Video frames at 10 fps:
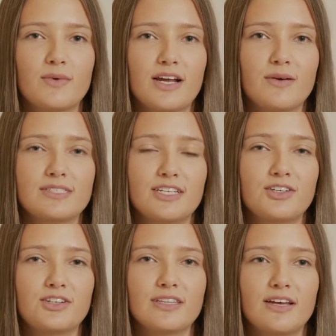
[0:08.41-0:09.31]
when I was in
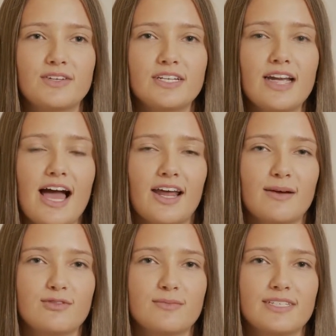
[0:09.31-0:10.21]
Year 11 and I'm from